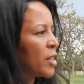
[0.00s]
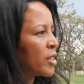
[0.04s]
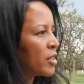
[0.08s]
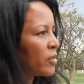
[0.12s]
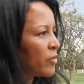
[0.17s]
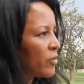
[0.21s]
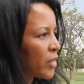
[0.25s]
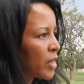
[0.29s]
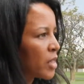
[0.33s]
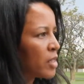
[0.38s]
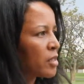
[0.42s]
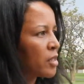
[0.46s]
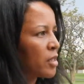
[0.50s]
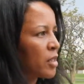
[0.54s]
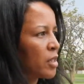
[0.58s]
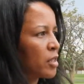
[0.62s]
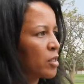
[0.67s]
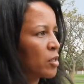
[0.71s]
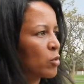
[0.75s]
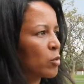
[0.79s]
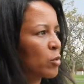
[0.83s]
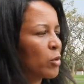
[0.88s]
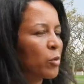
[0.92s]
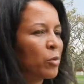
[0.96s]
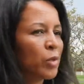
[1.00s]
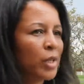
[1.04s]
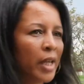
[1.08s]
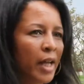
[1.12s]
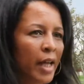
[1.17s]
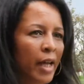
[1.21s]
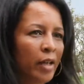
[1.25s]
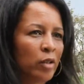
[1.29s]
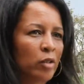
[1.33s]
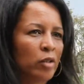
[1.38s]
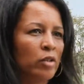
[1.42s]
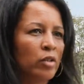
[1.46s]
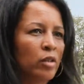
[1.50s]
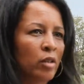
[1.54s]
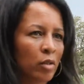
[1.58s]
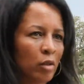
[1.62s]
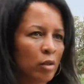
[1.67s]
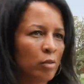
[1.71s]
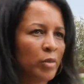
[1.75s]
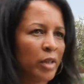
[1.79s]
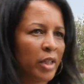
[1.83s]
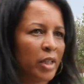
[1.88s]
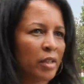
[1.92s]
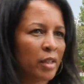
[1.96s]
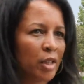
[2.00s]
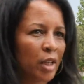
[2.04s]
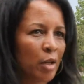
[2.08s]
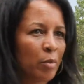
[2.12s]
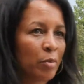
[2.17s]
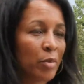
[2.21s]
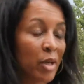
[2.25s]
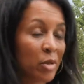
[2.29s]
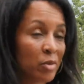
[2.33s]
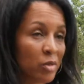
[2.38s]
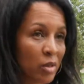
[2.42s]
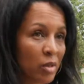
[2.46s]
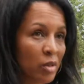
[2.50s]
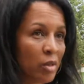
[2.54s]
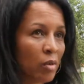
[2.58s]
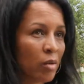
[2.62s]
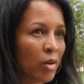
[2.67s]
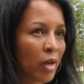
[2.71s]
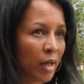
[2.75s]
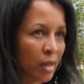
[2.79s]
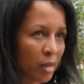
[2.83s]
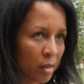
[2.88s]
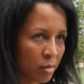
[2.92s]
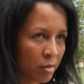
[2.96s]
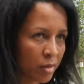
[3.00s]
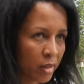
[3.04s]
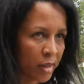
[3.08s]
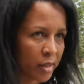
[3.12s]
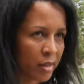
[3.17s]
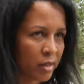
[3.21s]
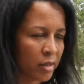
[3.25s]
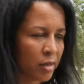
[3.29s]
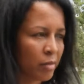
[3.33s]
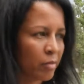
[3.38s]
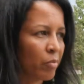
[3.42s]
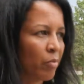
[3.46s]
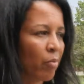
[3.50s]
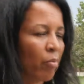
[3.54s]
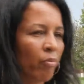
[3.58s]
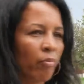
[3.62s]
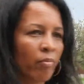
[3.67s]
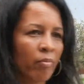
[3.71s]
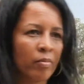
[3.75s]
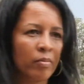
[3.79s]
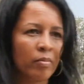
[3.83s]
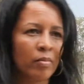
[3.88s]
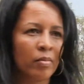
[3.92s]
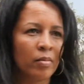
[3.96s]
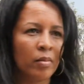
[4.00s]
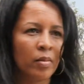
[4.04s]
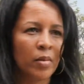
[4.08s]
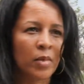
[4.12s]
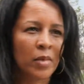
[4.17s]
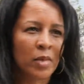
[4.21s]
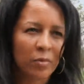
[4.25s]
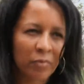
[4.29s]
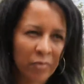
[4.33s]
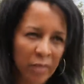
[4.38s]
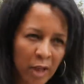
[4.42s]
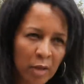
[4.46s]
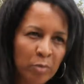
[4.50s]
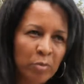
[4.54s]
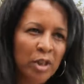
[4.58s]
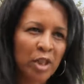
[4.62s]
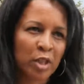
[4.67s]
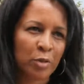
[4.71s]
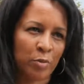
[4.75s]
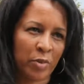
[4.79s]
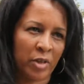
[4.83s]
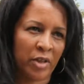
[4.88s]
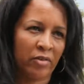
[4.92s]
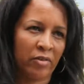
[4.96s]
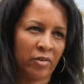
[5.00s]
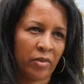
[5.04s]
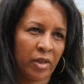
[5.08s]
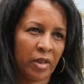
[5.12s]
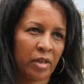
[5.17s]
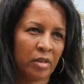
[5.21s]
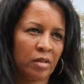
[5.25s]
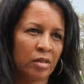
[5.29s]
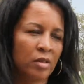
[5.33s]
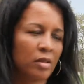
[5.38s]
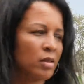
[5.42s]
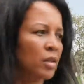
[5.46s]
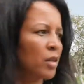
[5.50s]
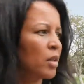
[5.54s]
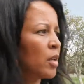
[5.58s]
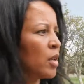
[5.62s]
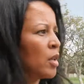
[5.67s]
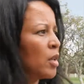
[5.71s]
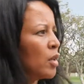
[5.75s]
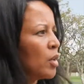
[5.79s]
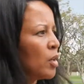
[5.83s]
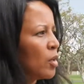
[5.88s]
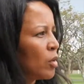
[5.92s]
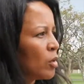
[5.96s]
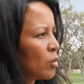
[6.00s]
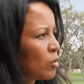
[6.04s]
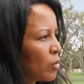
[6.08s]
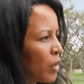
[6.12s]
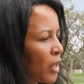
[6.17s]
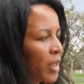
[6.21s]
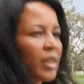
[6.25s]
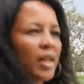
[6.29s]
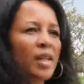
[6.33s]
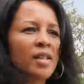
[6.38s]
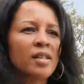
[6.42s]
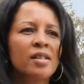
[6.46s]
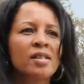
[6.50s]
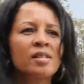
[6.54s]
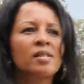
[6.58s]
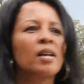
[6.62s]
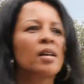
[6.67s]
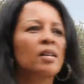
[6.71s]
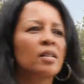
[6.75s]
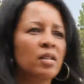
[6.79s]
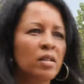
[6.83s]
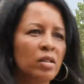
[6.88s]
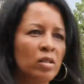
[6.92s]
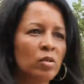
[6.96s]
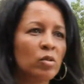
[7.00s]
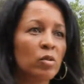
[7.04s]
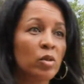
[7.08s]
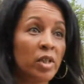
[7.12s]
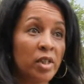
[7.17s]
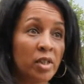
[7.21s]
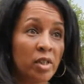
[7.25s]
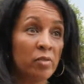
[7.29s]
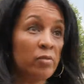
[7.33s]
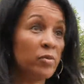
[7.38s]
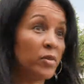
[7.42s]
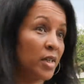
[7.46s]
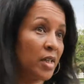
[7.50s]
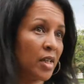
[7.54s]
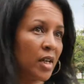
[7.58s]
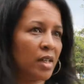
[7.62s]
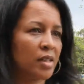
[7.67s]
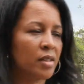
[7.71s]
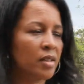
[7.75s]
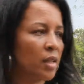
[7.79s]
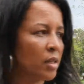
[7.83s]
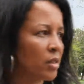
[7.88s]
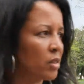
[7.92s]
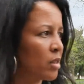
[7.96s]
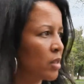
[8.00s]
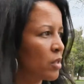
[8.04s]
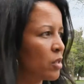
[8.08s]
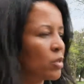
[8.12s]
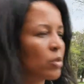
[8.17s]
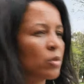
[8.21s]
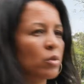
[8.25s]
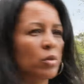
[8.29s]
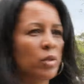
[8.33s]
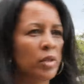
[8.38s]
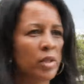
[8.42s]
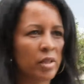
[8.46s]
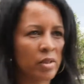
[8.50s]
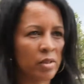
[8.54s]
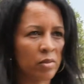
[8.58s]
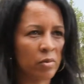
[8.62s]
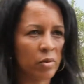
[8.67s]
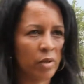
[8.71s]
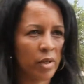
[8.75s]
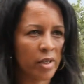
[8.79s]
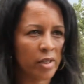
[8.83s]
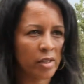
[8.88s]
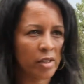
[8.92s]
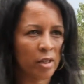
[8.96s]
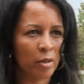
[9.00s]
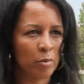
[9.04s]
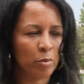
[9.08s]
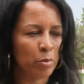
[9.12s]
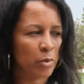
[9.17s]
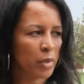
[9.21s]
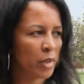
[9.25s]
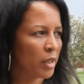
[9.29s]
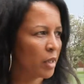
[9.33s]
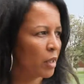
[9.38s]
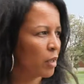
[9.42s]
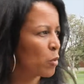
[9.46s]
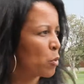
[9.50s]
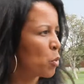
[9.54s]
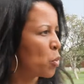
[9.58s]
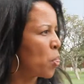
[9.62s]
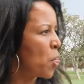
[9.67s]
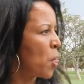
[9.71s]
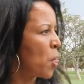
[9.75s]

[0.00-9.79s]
The first is we would like to document about the local knowledge, farmers' preference. What are the success stories, if there are success stories, for example?